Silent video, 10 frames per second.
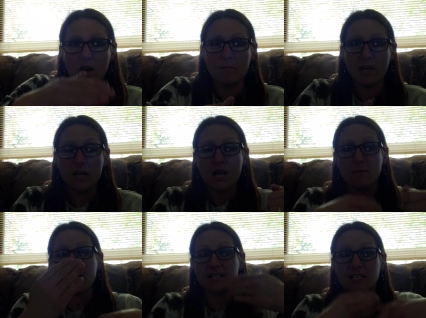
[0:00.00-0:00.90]
I mean?
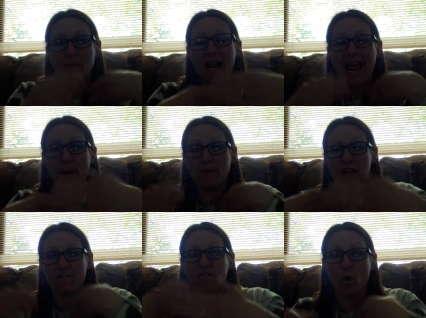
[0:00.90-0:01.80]
Because it's been
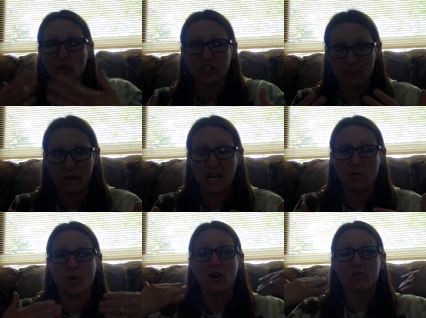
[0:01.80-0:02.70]
happening full
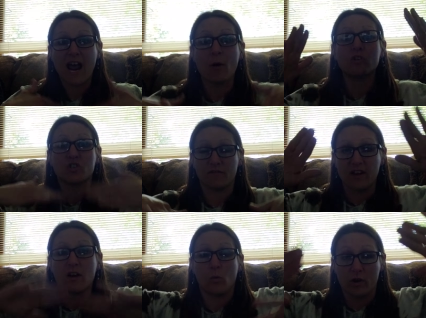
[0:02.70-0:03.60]
speed. We are now in
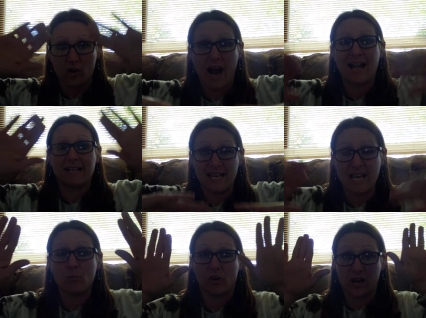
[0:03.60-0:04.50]
travail. We are at a
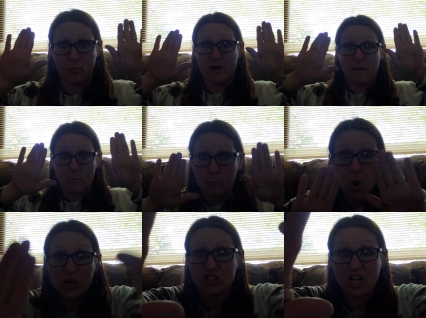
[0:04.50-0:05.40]
10. We're getting ready to be
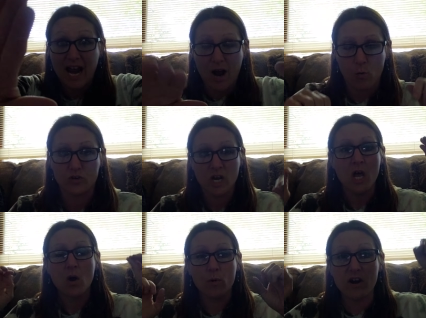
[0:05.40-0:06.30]
pushed out.
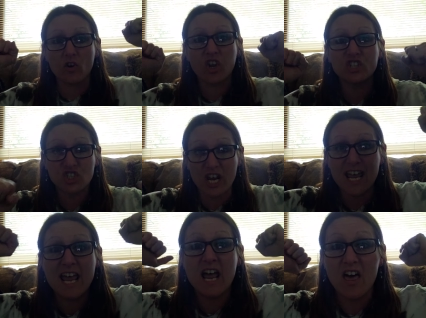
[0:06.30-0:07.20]
We are
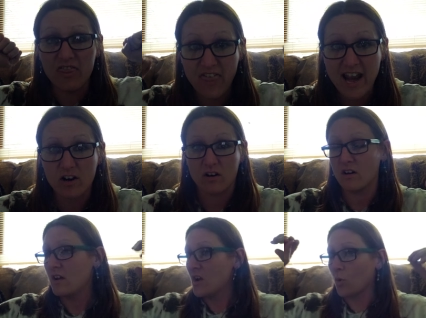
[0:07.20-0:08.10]
legit there
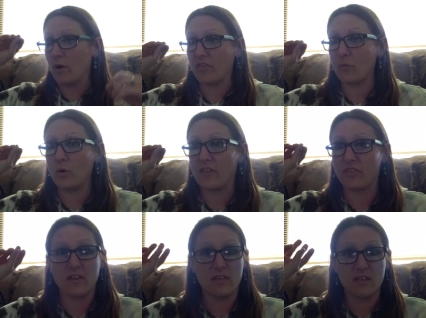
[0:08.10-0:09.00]
with,
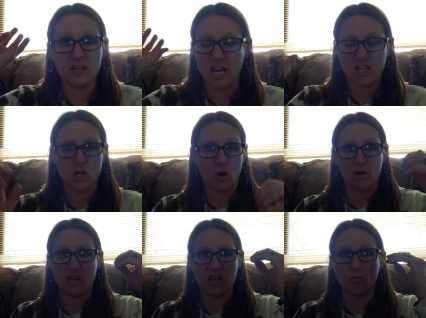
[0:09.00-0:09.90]
with, you know,
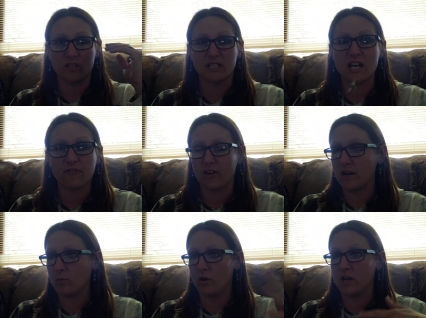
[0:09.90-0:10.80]
it, it was
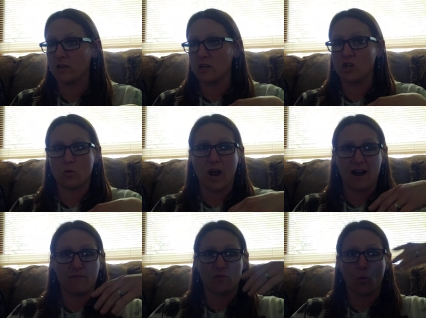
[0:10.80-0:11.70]
different when you
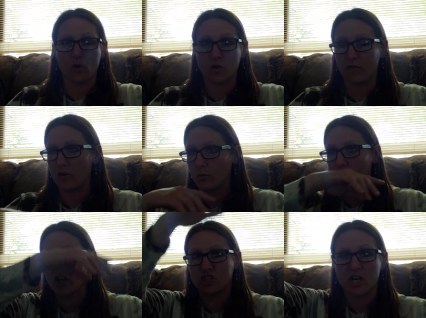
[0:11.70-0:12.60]
have the wars over in
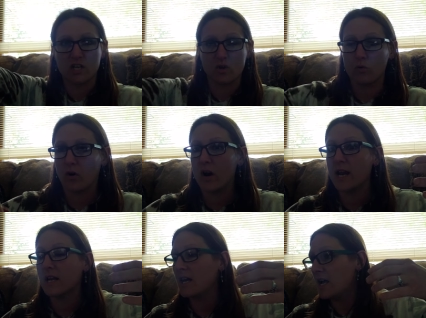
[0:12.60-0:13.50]
Russia and
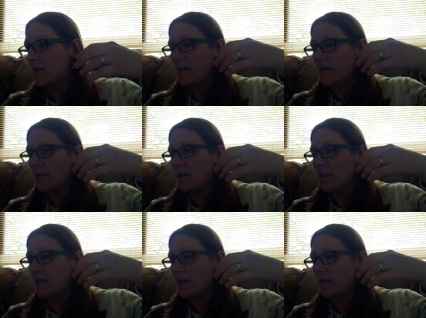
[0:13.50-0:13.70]
Ukraine